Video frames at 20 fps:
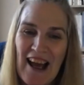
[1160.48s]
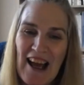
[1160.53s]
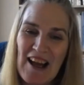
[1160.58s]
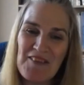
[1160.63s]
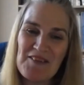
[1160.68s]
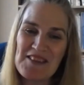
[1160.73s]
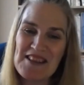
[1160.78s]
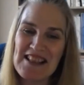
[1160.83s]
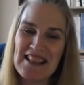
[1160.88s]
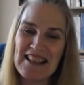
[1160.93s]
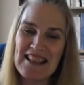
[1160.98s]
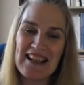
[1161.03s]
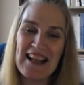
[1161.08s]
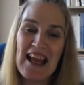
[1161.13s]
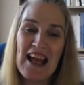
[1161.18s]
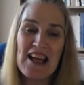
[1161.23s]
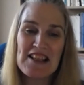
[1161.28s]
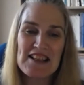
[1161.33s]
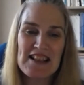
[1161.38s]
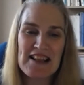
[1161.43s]
Absolutely.
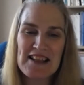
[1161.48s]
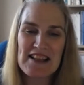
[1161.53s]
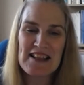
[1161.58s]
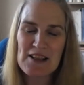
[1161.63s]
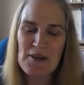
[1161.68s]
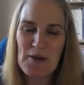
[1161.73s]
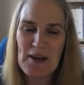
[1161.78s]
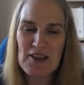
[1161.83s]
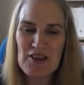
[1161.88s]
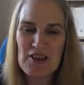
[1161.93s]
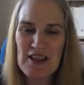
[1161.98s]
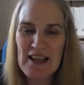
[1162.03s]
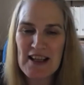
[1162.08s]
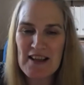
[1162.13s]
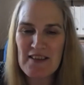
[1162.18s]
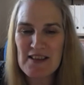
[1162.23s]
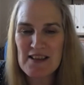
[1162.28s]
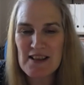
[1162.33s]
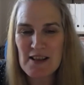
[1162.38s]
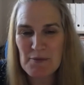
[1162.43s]
So there's a question here
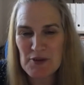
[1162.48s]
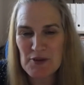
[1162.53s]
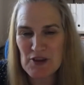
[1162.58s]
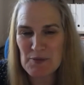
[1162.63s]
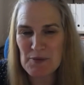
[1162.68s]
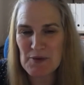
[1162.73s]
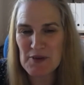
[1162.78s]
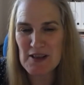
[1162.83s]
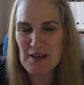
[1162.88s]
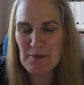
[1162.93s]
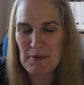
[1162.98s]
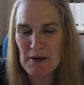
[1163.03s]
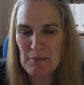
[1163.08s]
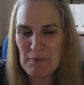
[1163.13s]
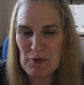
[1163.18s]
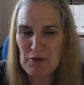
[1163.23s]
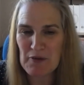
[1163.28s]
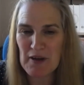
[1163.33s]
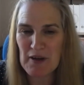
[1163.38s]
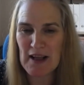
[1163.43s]
that someone just wanted a bit
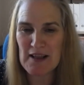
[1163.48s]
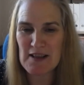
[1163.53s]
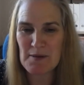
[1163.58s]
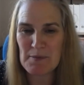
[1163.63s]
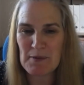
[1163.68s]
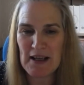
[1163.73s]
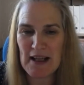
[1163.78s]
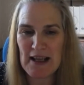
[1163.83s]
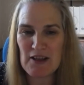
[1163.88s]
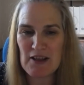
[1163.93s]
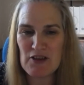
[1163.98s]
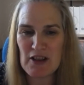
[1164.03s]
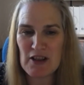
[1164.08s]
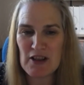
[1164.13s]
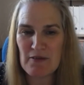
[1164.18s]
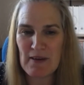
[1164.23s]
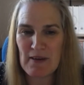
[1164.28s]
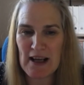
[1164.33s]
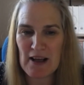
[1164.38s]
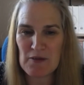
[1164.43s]
more of an explanation
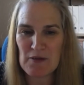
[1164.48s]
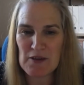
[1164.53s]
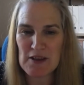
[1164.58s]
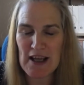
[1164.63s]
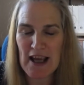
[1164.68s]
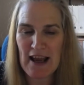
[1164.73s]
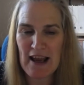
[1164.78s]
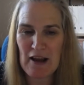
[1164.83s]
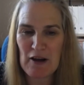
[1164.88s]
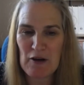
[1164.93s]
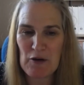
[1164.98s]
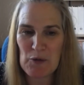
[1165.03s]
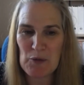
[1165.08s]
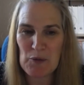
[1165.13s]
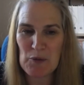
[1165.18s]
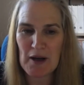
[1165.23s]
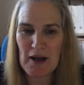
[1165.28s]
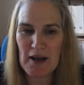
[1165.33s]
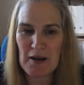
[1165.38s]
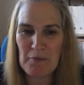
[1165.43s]
around
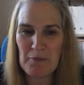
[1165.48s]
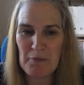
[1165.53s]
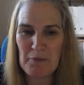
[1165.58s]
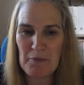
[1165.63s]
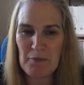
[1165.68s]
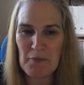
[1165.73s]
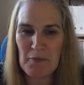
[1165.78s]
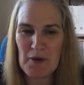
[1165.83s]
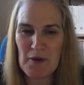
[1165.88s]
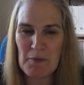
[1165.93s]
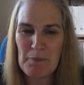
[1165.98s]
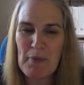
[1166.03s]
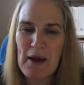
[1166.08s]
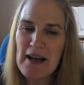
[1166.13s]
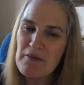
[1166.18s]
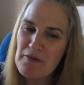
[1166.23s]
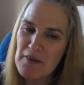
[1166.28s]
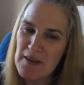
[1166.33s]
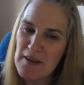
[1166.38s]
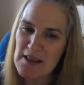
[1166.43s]
how the
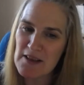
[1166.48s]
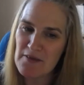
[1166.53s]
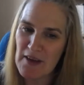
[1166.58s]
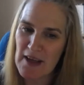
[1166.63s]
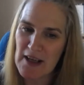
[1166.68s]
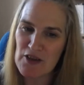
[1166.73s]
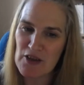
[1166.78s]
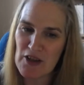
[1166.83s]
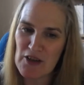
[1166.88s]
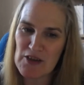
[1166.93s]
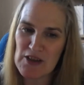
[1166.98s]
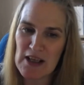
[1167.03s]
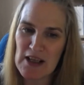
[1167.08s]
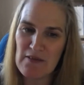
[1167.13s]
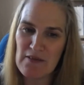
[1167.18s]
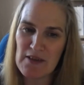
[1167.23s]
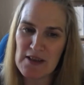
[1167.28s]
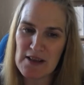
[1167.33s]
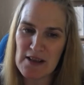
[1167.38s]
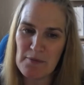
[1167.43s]
benefits of
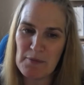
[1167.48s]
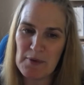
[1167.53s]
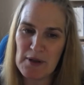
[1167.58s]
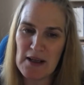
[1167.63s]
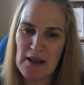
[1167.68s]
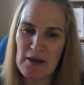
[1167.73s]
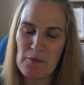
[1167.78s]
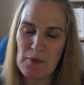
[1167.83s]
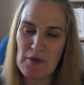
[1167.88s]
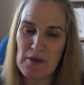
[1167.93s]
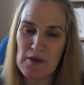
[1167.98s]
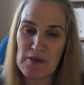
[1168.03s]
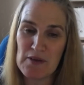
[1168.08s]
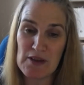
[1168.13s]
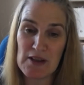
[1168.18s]
HRT for somebody with